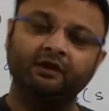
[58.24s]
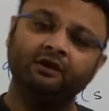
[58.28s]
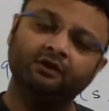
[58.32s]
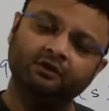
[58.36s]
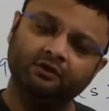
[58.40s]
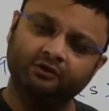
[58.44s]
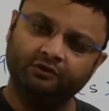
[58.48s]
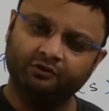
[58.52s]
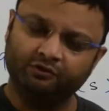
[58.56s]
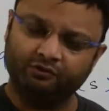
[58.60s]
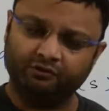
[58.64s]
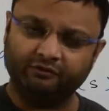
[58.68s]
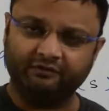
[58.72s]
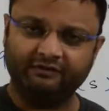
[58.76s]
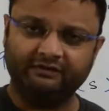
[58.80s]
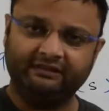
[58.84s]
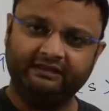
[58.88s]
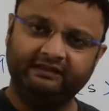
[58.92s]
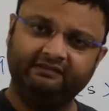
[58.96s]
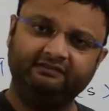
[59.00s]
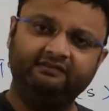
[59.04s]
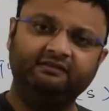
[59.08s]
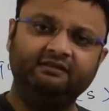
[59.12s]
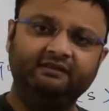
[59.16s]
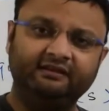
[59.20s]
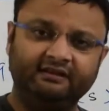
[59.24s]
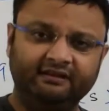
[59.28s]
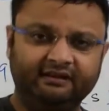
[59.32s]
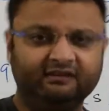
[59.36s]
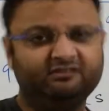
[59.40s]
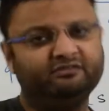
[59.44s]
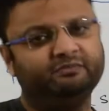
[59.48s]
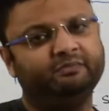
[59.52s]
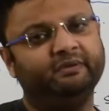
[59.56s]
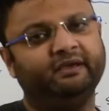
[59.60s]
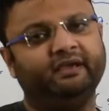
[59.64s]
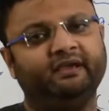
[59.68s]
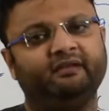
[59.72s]
So with this, let's
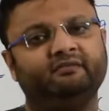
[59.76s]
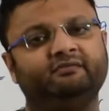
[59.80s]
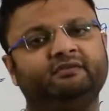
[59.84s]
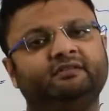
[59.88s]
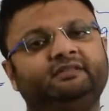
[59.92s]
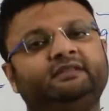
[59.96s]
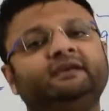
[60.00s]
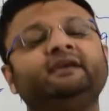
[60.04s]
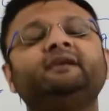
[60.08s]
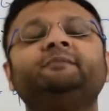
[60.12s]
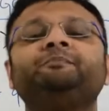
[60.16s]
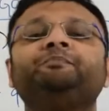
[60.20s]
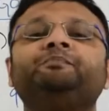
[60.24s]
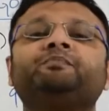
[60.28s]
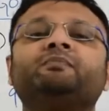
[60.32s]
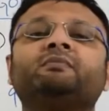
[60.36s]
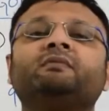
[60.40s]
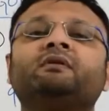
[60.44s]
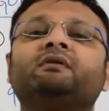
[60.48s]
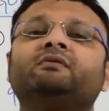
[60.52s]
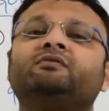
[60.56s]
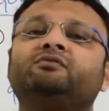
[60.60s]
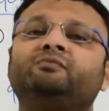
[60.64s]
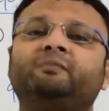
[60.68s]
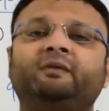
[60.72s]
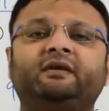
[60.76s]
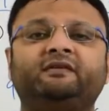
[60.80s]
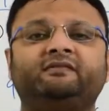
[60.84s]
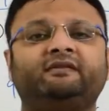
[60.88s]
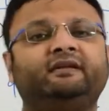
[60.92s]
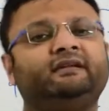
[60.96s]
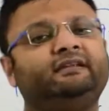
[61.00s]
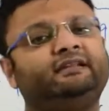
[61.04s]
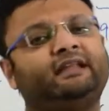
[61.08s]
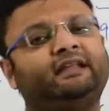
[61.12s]
begin with the space and time